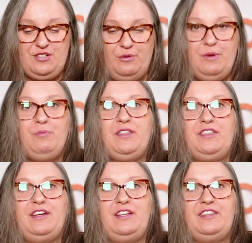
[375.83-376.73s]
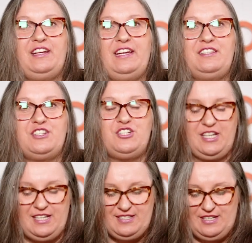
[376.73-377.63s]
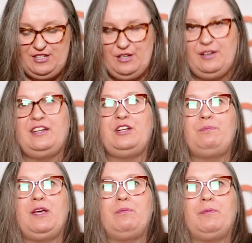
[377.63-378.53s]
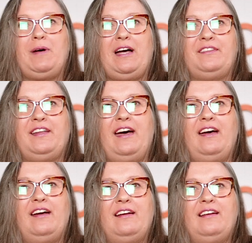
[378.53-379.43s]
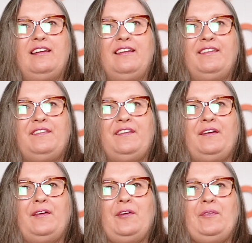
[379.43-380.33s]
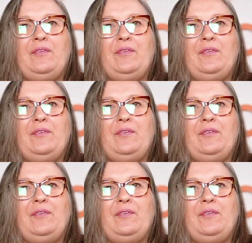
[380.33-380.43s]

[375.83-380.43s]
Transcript: going with the, the lighter shades in your in your paper pad there. So